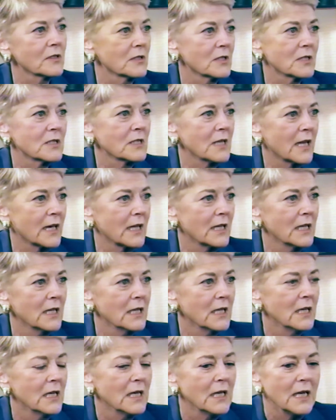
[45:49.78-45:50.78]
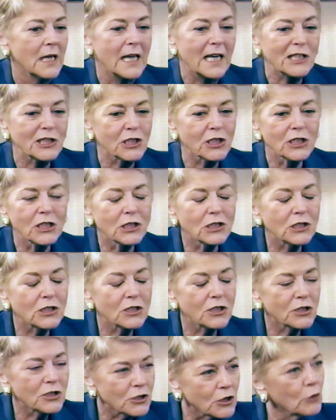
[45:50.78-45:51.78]
the Senate, and she's
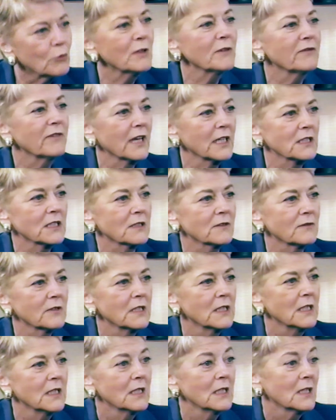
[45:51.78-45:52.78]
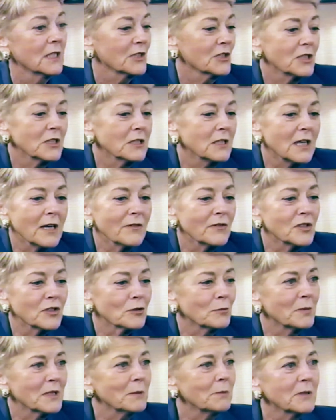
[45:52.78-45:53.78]
so effective. And she loves
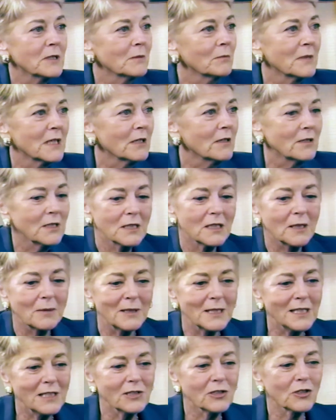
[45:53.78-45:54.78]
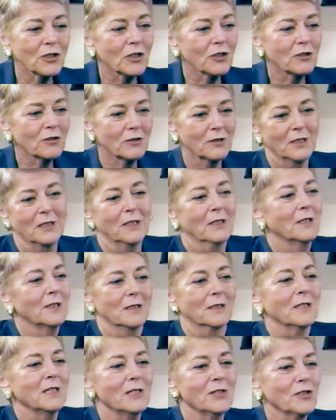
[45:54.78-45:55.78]
her people in Maryland. I mean, these are her,
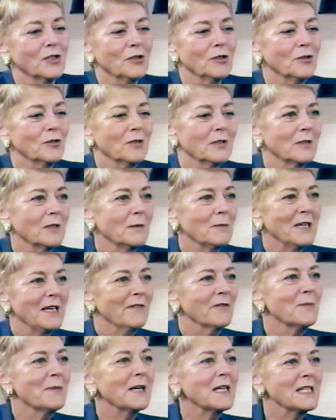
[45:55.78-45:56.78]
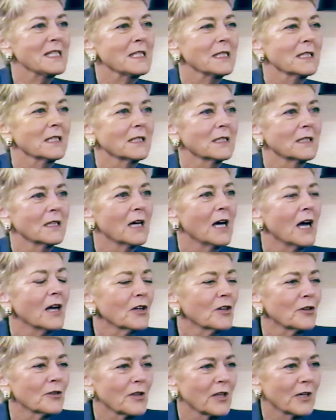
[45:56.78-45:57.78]
these are, I mean, everybody's a, a
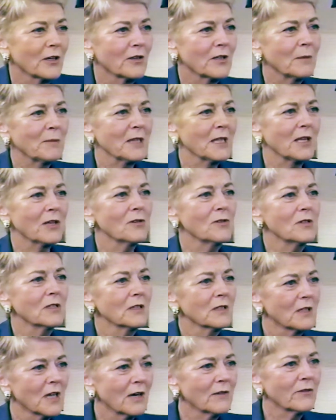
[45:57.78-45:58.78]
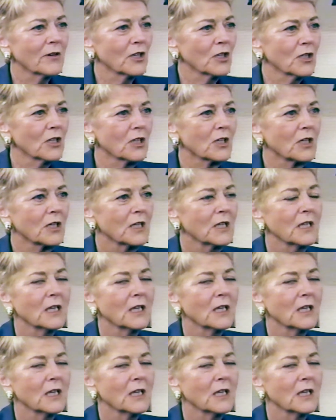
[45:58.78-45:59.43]
hugger there. I mean, they all love her.